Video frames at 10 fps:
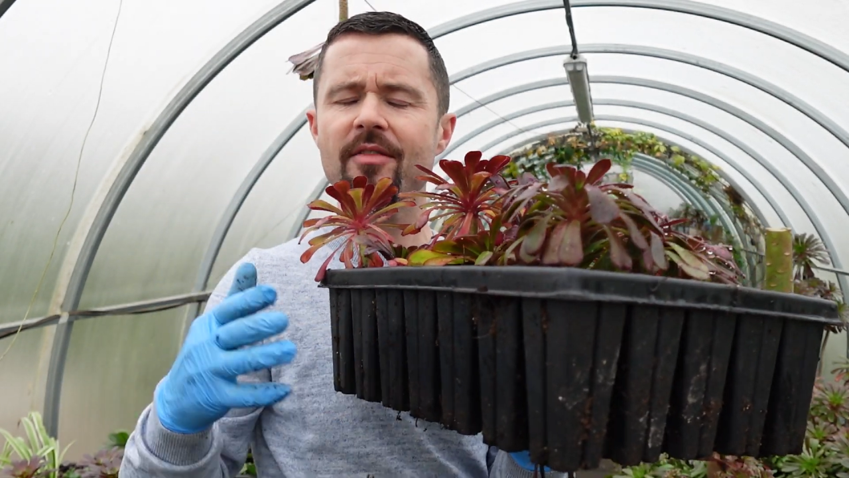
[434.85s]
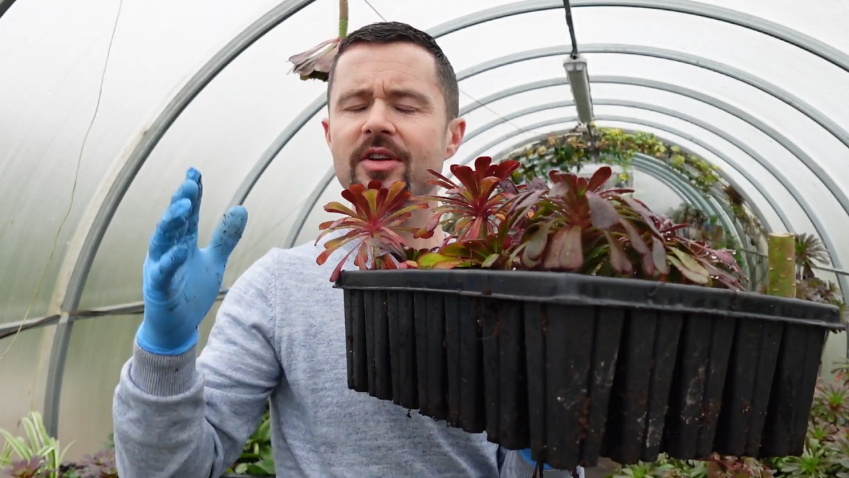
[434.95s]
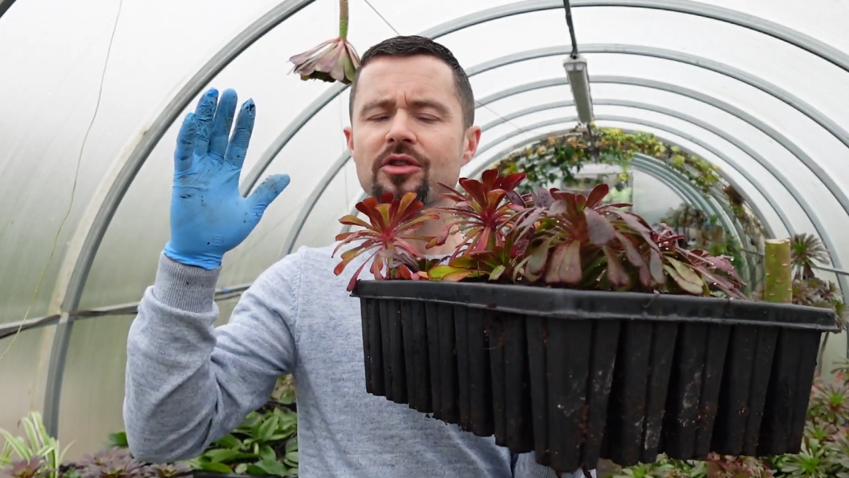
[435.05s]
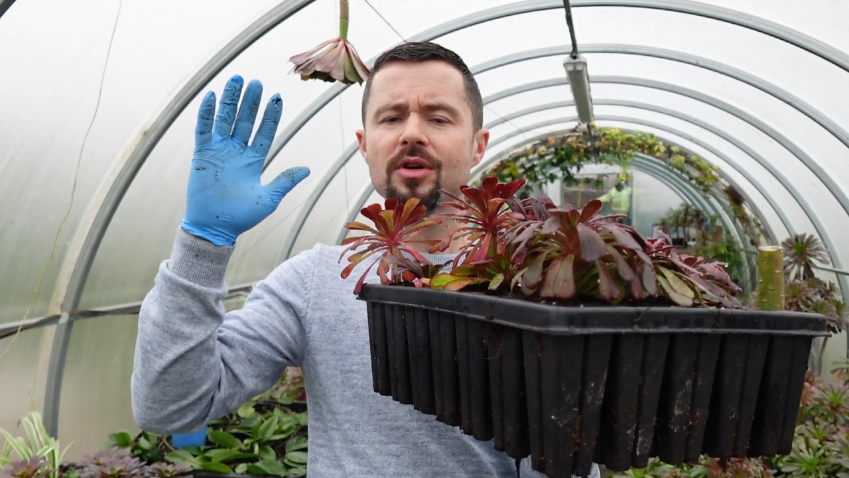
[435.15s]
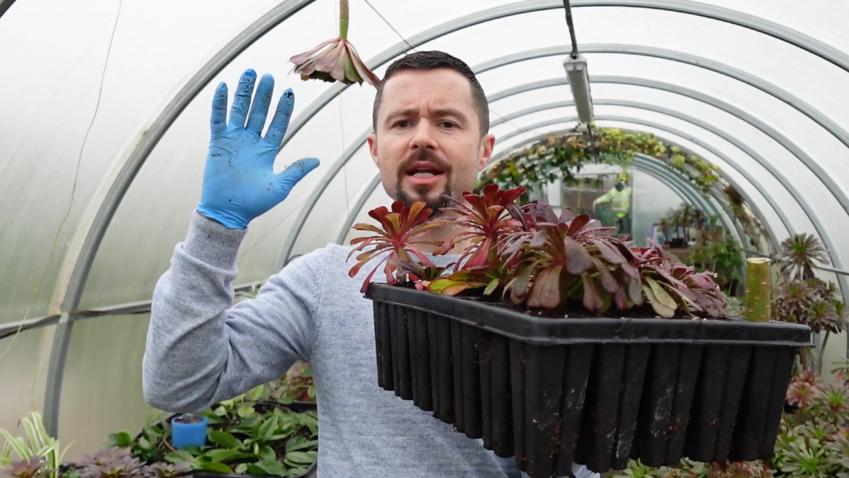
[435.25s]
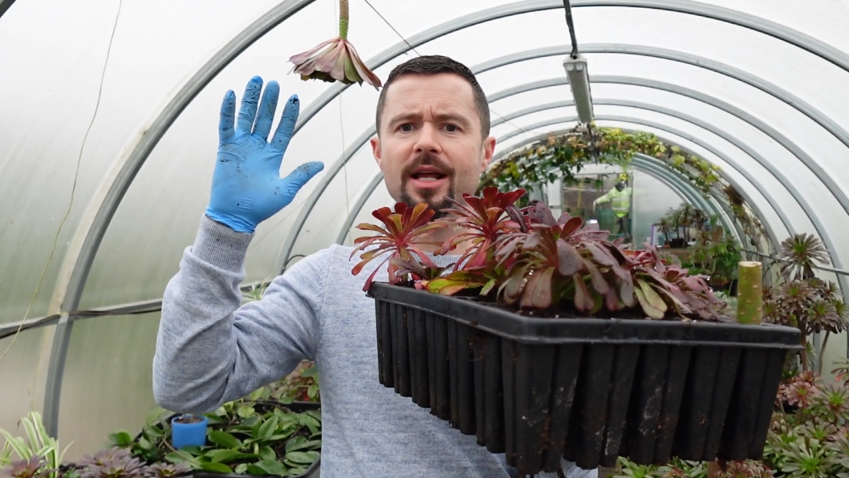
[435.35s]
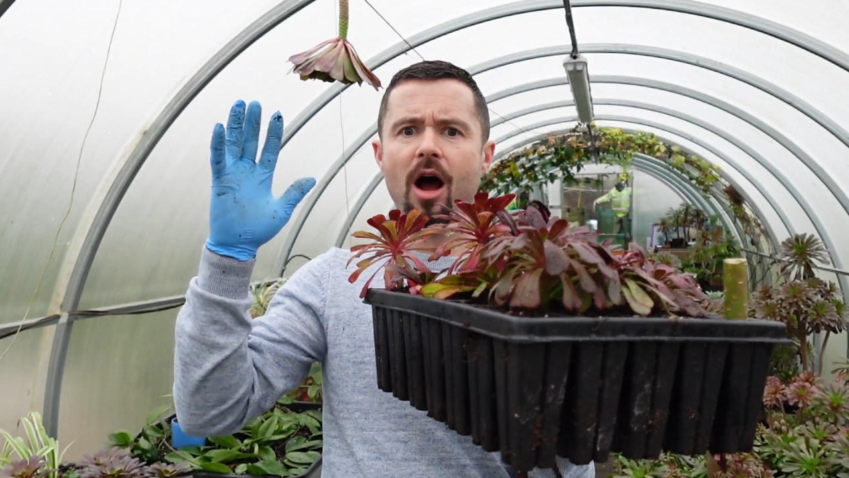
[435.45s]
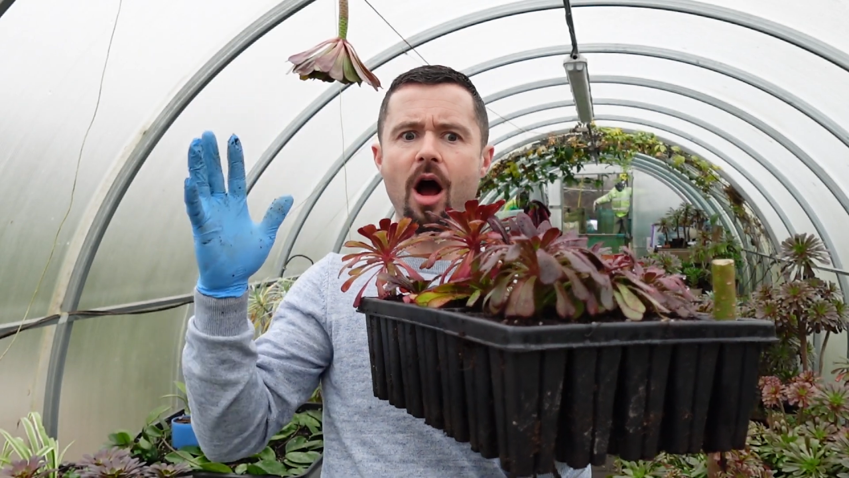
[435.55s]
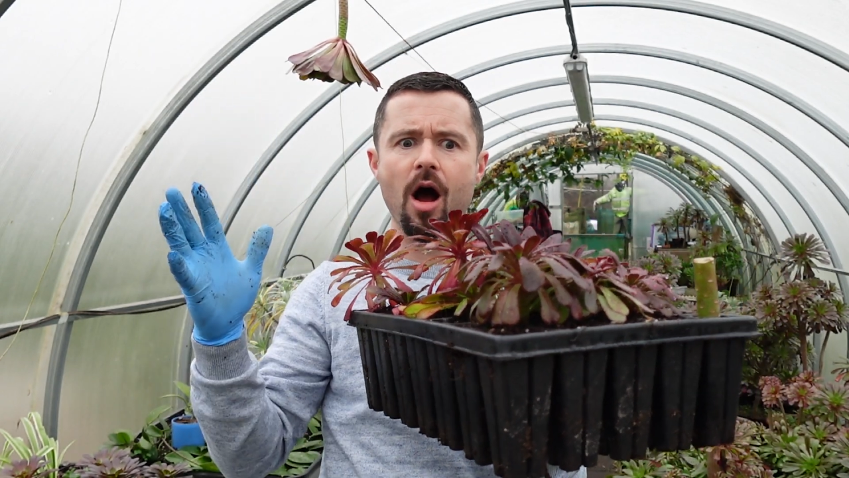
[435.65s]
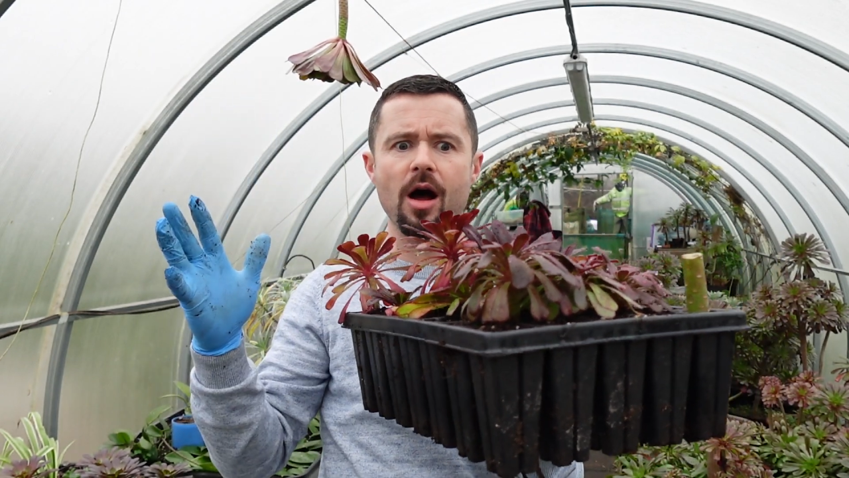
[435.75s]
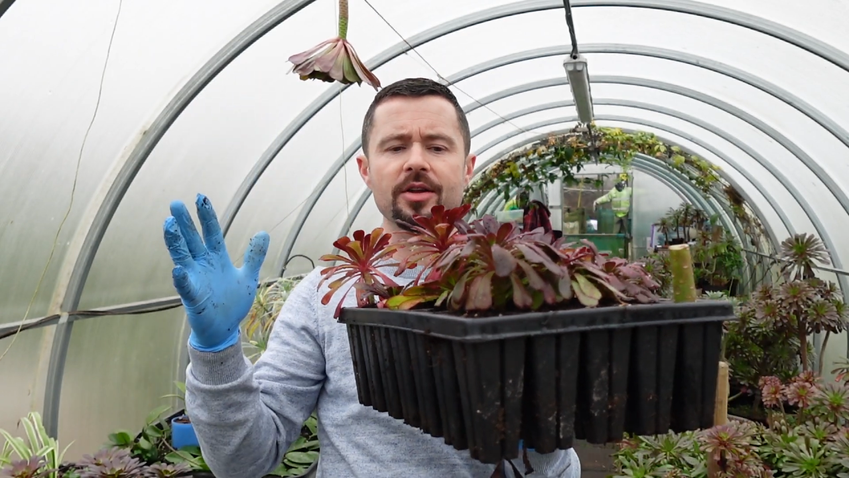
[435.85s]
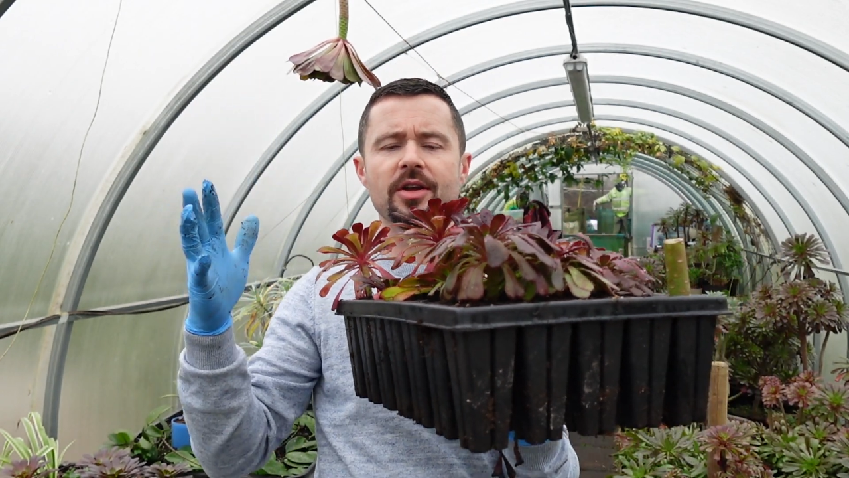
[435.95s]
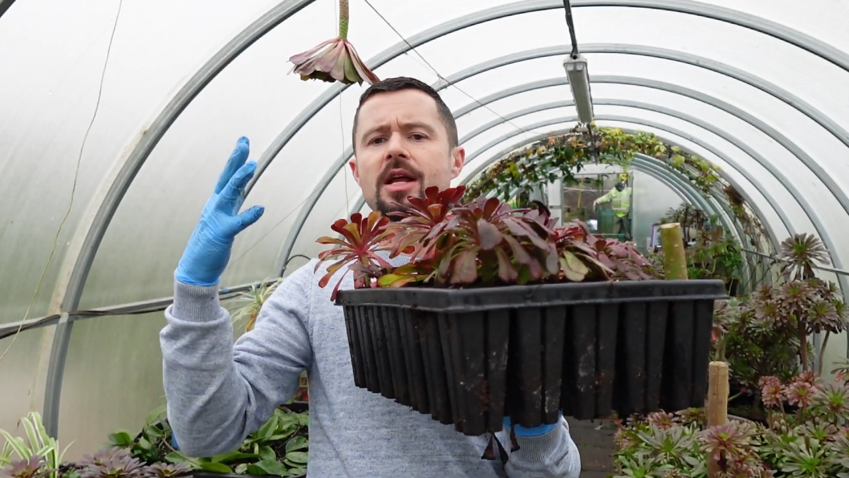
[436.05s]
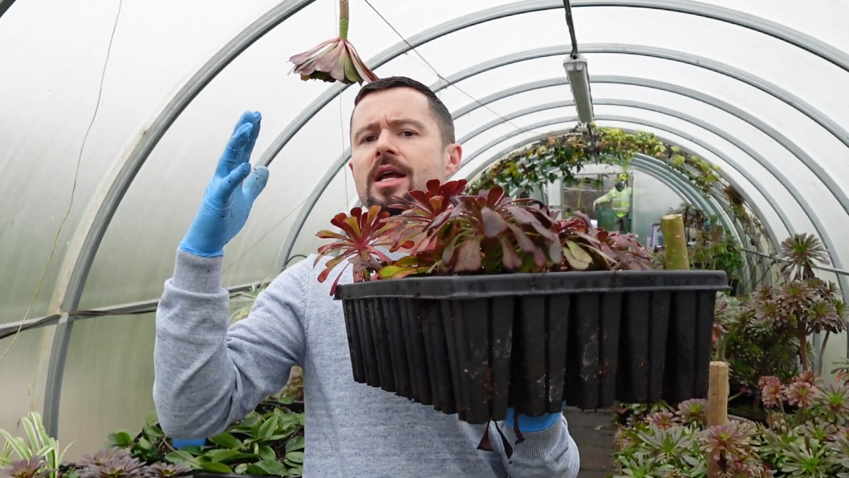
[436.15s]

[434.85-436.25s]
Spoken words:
if it's really hot